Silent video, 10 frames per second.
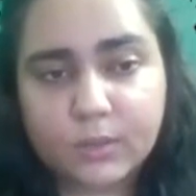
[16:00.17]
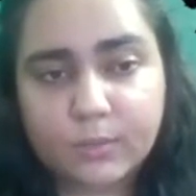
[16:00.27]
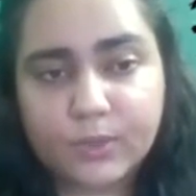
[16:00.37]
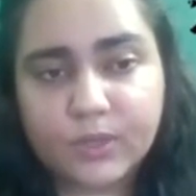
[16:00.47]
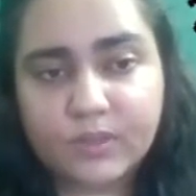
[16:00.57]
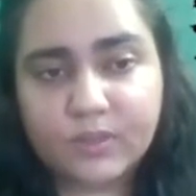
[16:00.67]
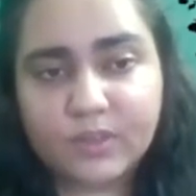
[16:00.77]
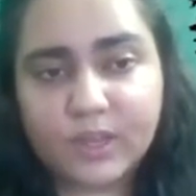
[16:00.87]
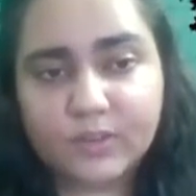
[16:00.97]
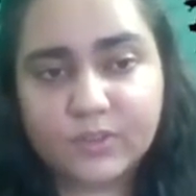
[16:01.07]
putting the
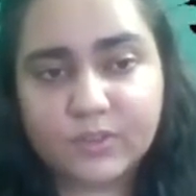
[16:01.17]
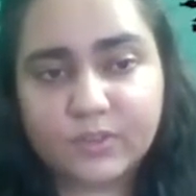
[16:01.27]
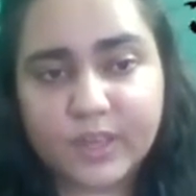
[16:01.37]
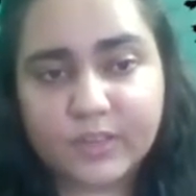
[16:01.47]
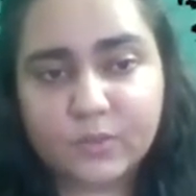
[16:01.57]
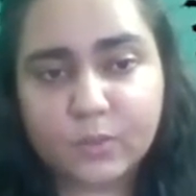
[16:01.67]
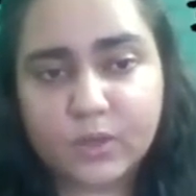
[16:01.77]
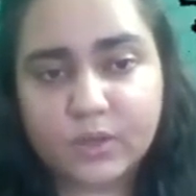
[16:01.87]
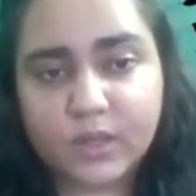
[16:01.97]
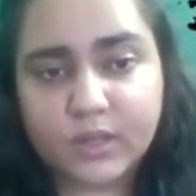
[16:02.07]
values of
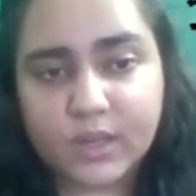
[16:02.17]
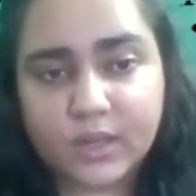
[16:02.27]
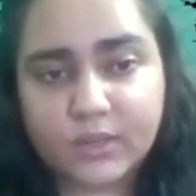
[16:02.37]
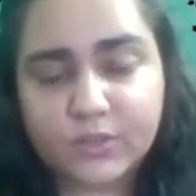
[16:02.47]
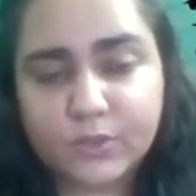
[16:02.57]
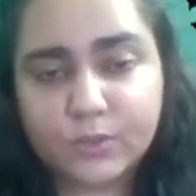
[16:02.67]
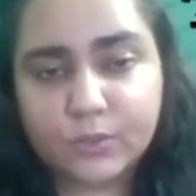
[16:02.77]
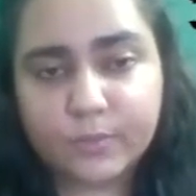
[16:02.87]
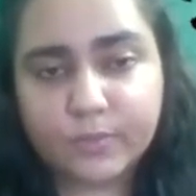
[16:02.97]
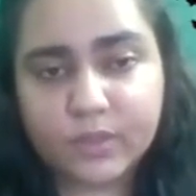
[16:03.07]
x1 and
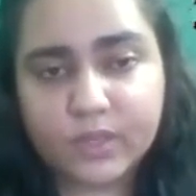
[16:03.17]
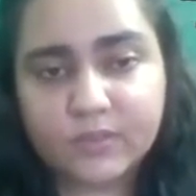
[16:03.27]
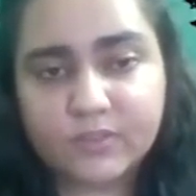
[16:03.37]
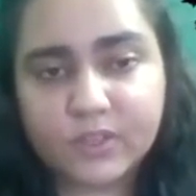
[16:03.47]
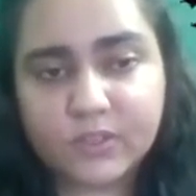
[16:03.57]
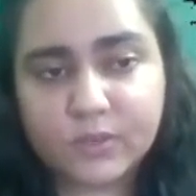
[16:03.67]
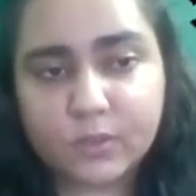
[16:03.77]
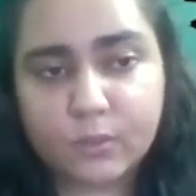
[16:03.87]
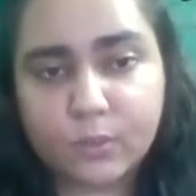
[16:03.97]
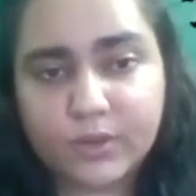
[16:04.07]
x2 gives us
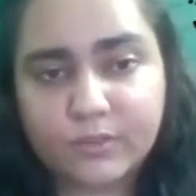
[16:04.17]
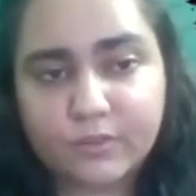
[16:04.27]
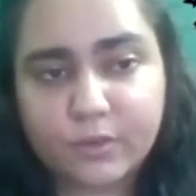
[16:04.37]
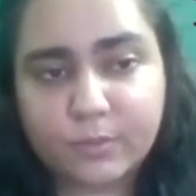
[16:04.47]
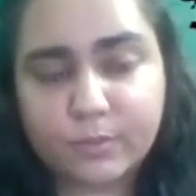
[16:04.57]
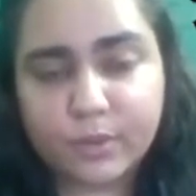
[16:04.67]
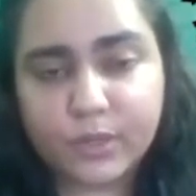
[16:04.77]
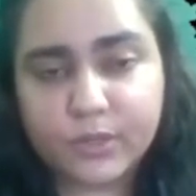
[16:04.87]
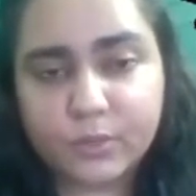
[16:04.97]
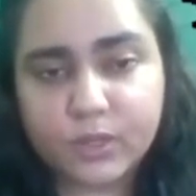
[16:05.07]
1 for
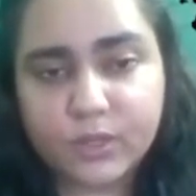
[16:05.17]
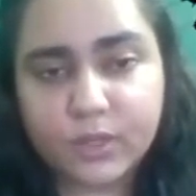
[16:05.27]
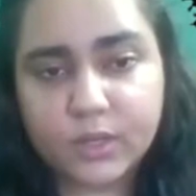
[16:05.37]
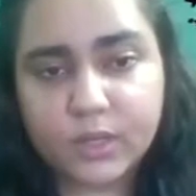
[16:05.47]
point 1,